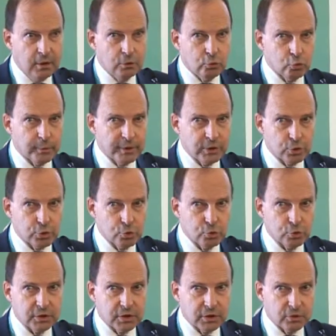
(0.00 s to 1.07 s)
to make sure
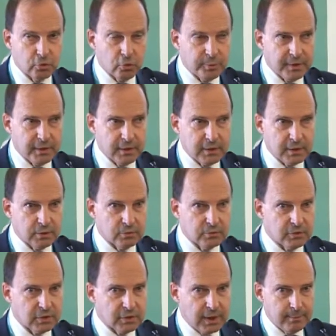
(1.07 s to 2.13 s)
that European
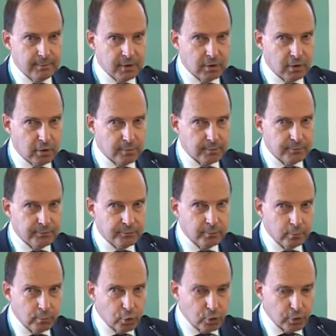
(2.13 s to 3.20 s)
industry can become
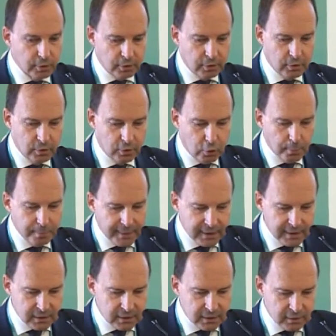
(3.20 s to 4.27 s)
more
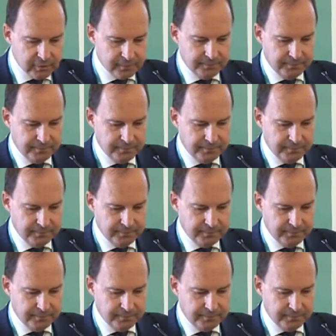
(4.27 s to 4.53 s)
competitive.